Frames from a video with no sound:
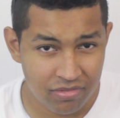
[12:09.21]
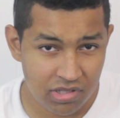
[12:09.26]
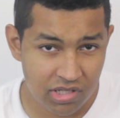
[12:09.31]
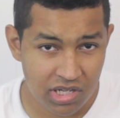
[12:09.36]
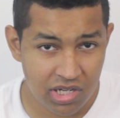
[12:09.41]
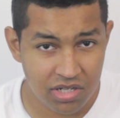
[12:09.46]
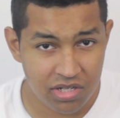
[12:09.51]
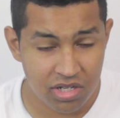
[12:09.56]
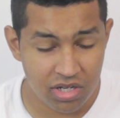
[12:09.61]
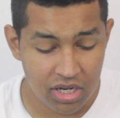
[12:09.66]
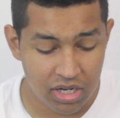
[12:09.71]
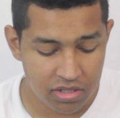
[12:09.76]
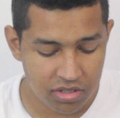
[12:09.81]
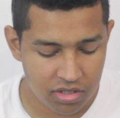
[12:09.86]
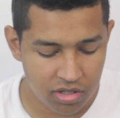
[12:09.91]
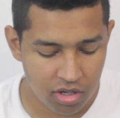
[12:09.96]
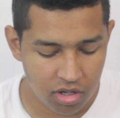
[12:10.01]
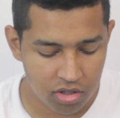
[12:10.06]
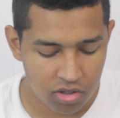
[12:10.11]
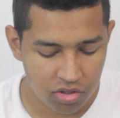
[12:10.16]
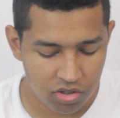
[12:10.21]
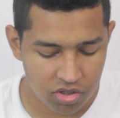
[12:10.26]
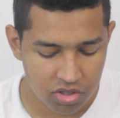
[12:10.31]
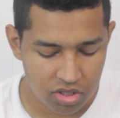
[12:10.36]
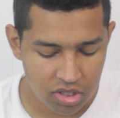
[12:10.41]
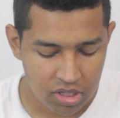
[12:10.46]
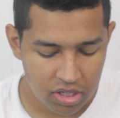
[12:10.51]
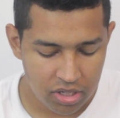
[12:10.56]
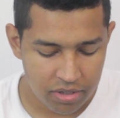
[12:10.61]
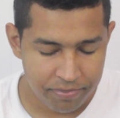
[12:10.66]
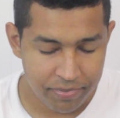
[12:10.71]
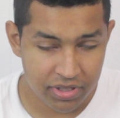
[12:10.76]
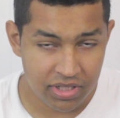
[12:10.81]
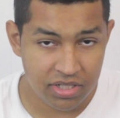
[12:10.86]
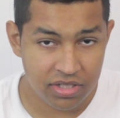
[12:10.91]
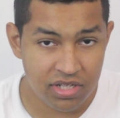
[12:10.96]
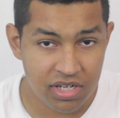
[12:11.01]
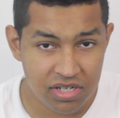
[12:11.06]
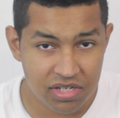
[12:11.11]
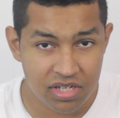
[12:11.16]
decent internals, but
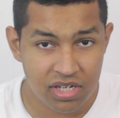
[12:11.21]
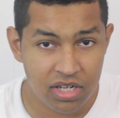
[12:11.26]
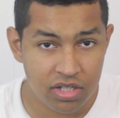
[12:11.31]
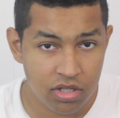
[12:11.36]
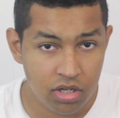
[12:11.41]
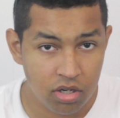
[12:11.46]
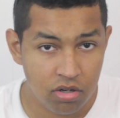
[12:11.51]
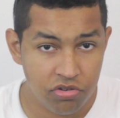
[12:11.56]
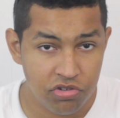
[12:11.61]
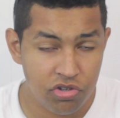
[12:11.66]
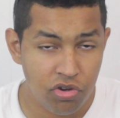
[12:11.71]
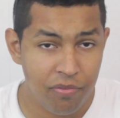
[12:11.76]
the decent internals